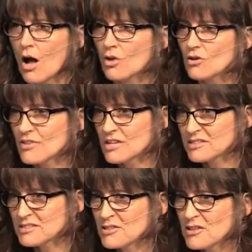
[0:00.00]
All of
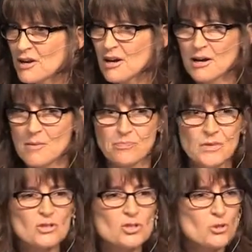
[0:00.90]
these uh,
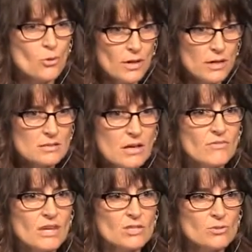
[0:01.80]
stories
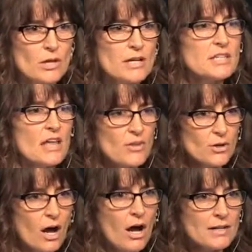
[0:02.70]
of the Israelites and
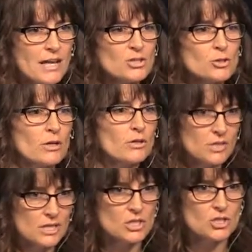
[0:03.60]
their God had
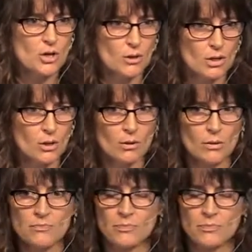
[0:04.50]
trickled into Jericho.